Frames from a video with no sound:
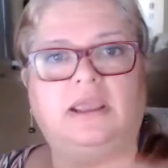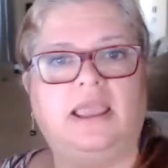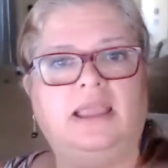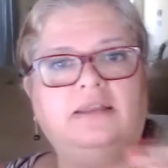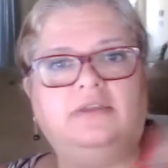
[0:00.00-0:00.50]

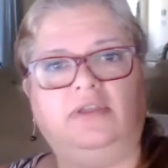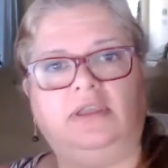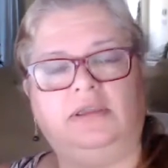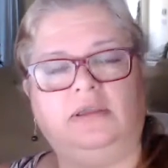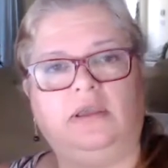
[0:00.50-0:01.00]

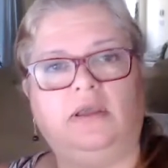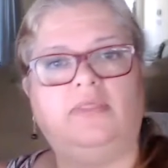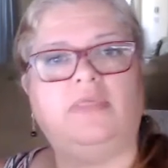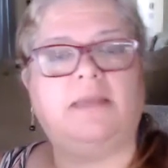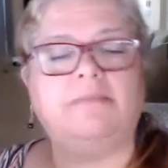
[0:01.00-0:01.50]
anything
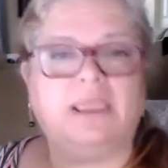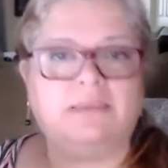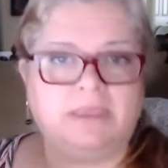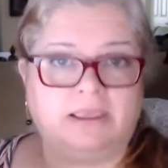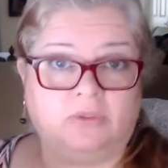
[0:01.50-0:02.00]
that may
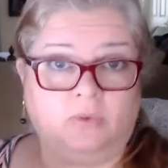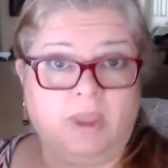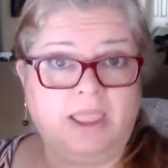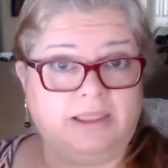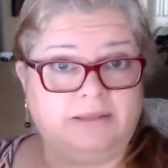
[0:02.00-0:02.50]
be in the
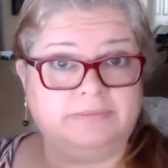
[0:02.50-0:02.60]
way.